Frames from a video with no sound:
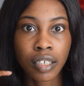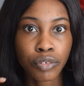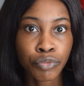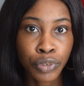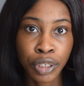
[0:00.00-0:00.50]

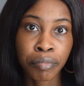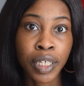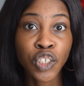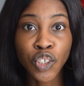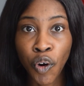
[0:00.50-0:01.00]

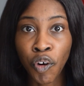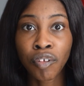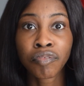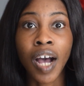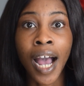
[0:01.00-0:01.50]
rudiments
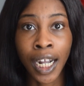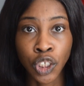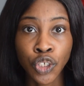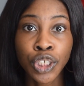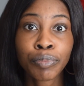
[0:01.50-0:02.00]
of
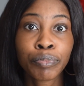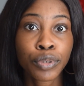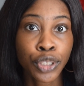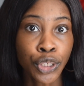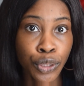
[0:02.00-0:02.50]
actually
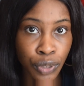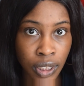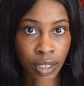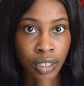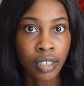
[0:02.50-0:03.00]

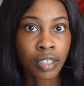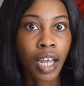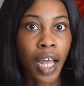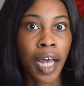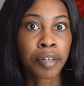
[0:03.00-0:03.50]
producing
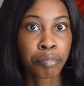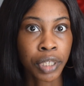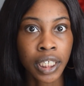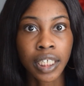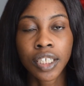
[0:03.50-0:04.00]
and
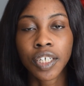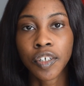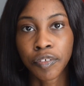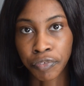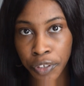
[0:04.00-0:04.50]
making
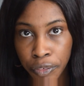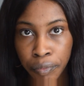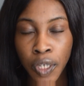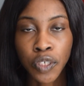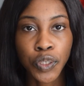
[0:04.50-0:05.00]
a film.
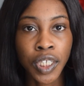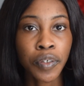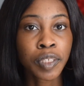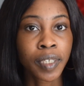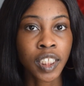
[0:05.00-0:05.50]
So that
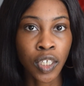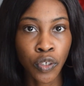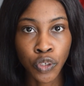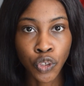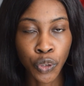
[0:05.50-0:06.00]
was my
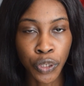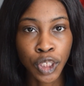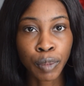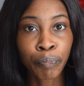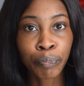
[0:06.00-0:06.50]
second
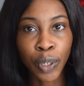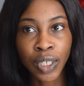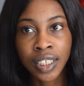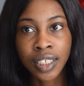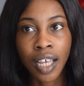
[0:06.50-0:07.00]
choice.
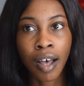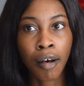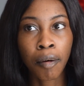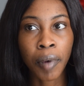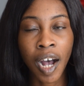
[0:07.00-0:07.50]
But
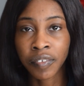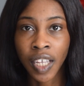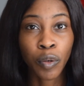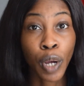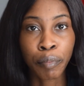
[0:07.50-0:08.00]
after
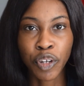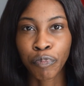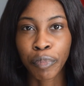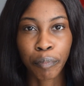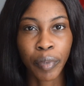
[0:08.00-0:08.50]
a while, I made
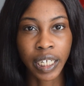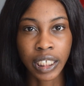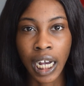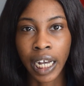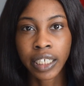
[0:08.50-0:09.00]
up my mind
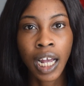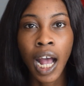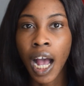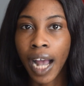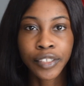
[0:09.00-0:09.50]
and
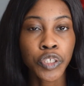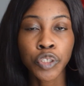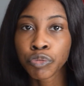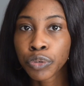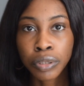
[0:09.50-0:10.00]
I just
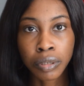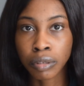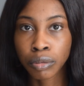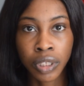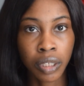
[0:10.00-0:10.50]
wrote
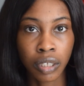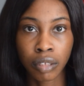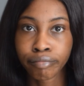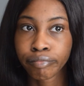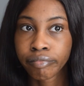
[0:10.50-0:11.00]
to
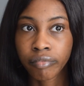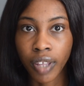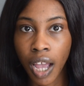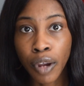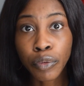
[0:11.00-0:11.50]
the
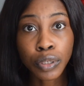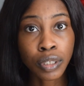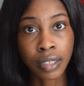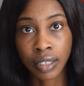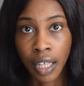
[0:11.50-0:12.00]
I wrote
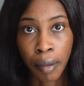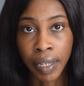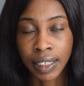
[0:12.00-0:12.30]
to them, I